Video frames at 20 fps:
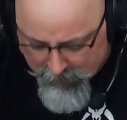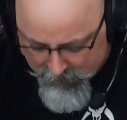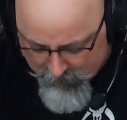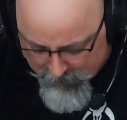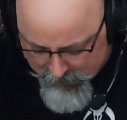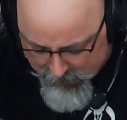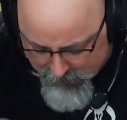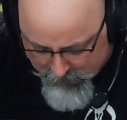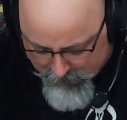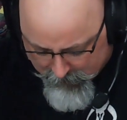
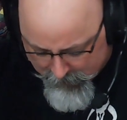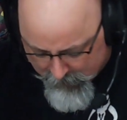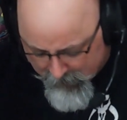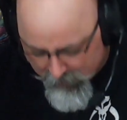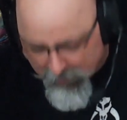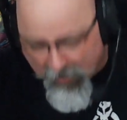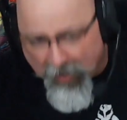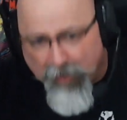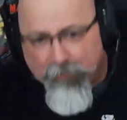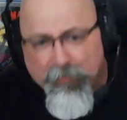
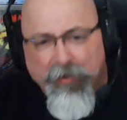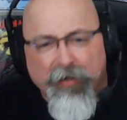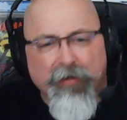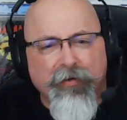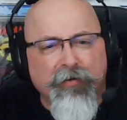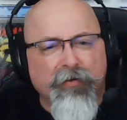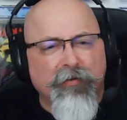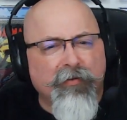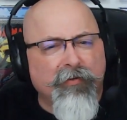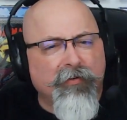had
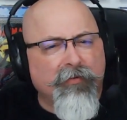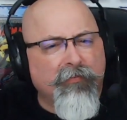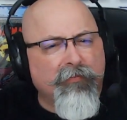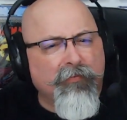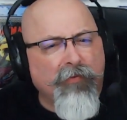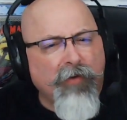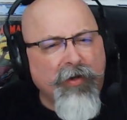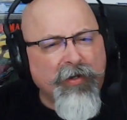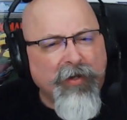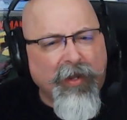been,
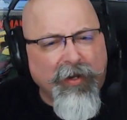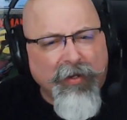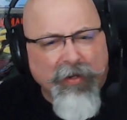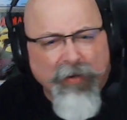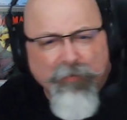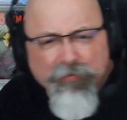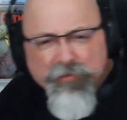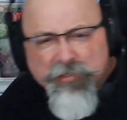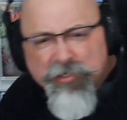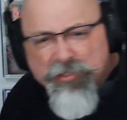one night he
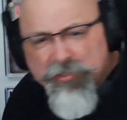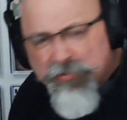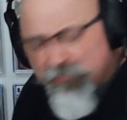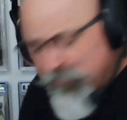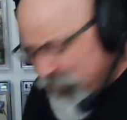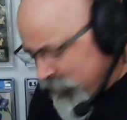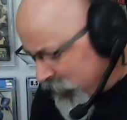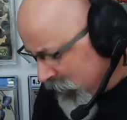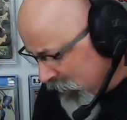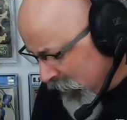was just
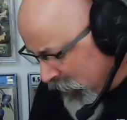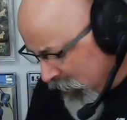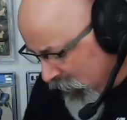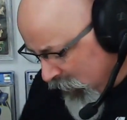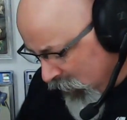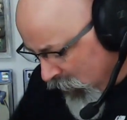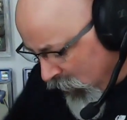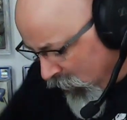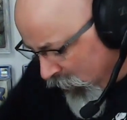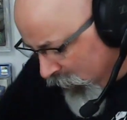
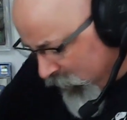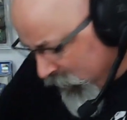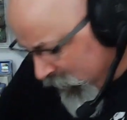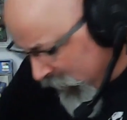on the